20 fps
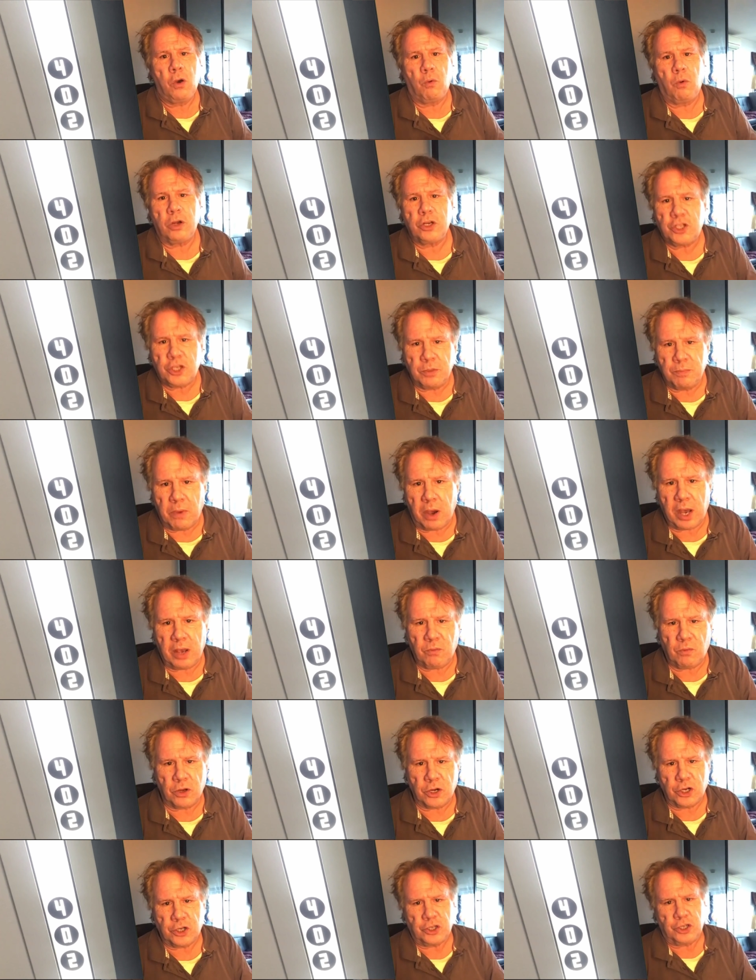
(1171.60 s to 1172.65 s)
What you might
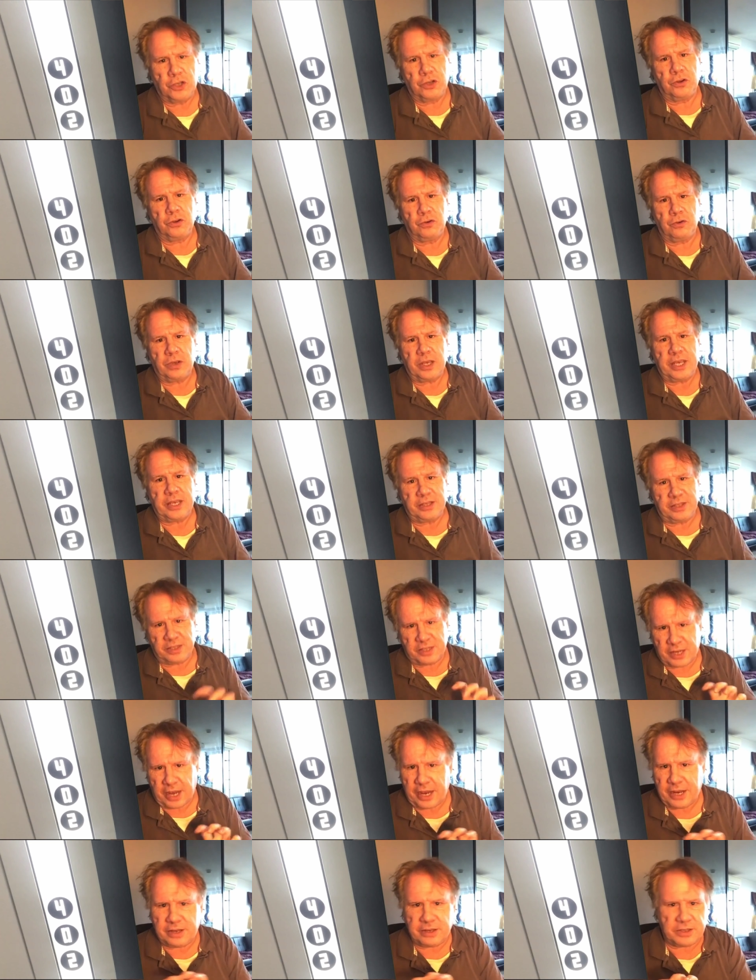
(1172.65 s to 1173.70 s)
want to do is
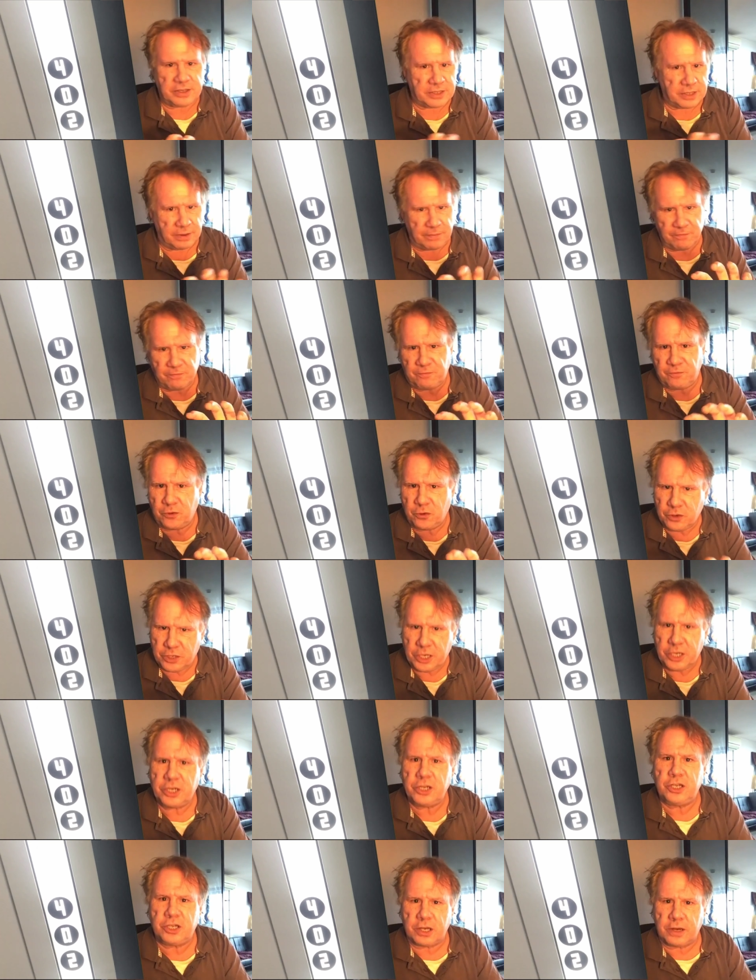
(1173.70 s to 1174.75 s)
take some
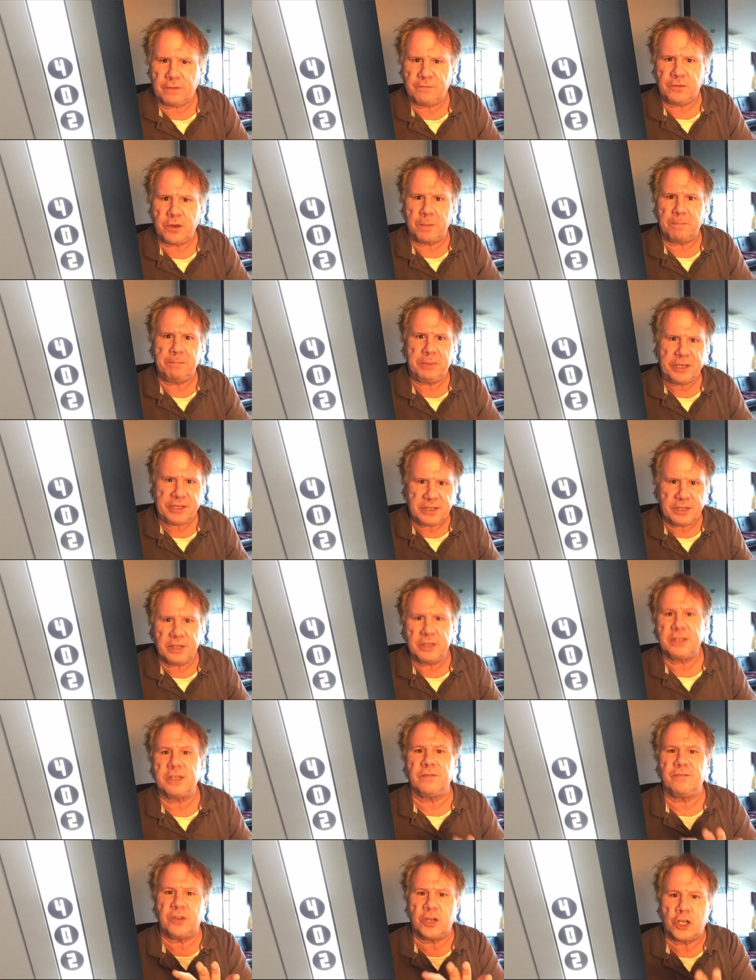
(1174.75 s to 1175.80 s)
footage of your
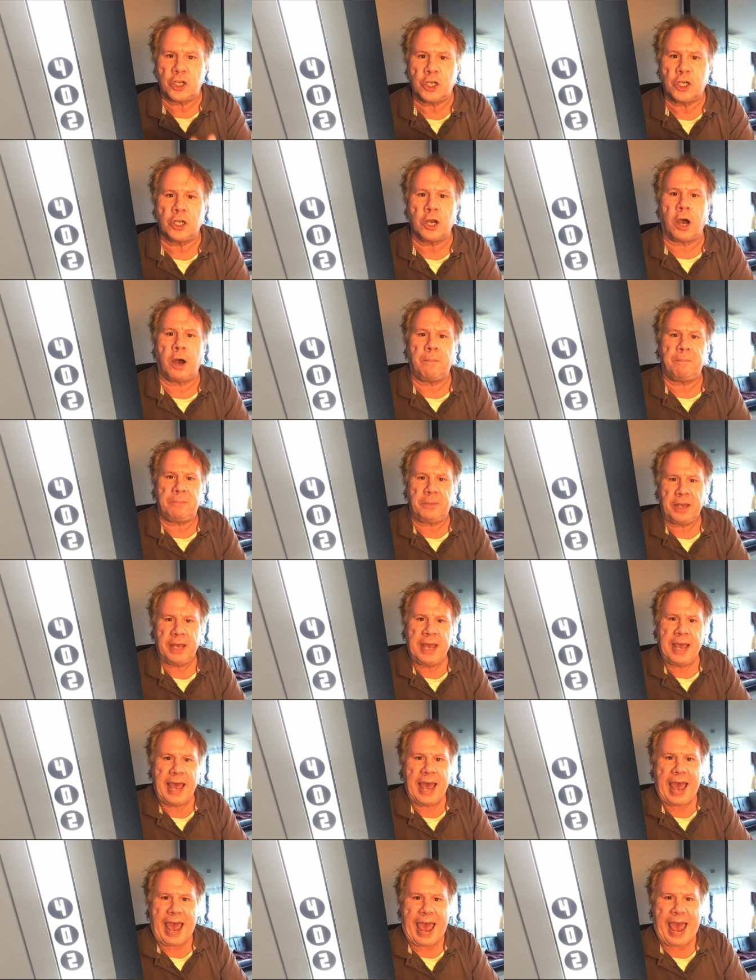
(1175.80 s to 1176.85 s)
business, of your shop,
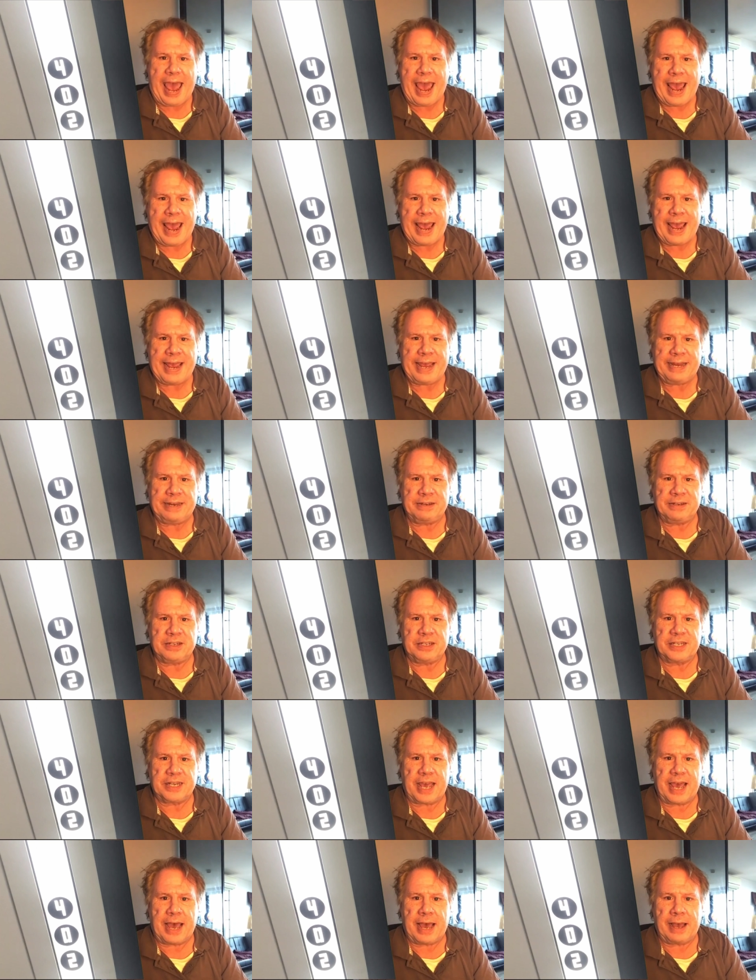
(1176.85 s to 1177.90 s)
and
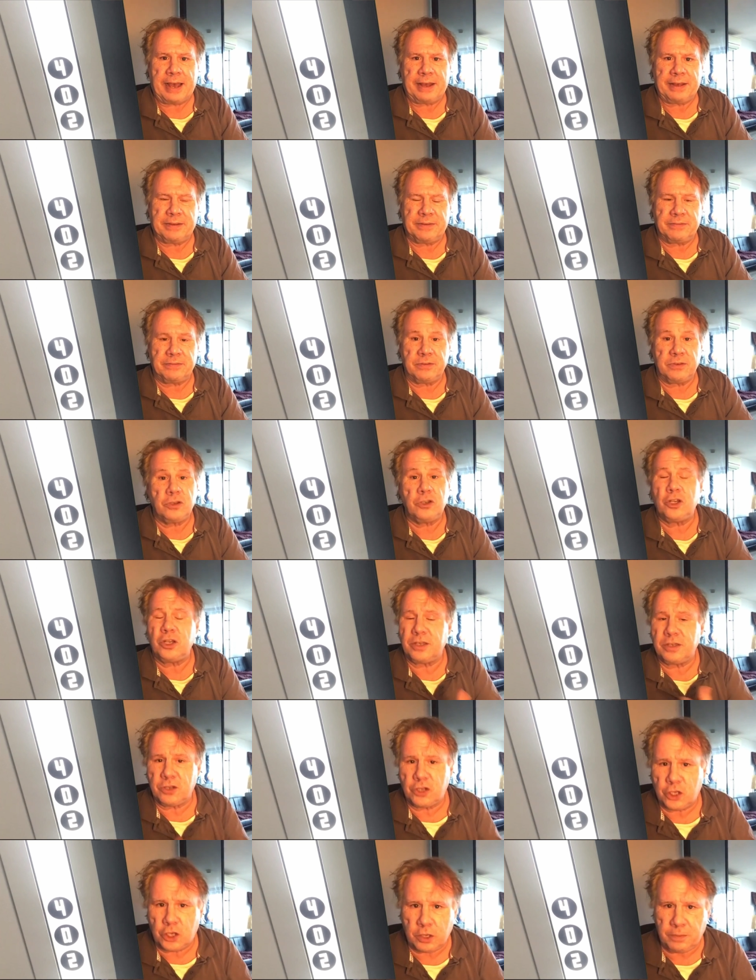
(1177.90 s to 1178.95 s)

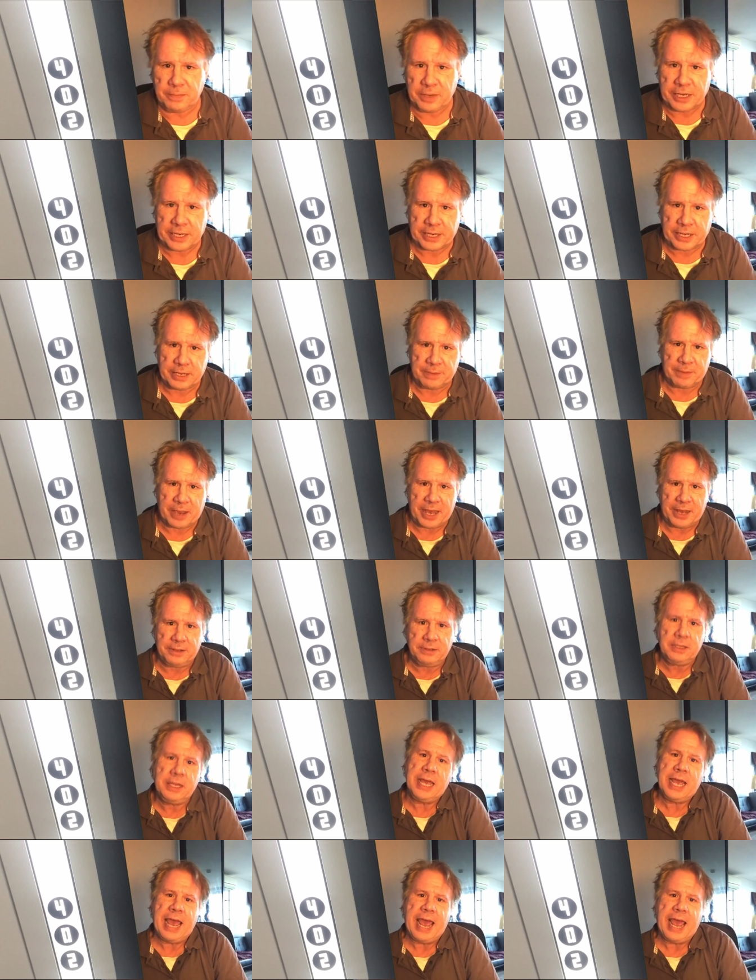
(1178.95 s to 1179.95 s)
shoot me an email.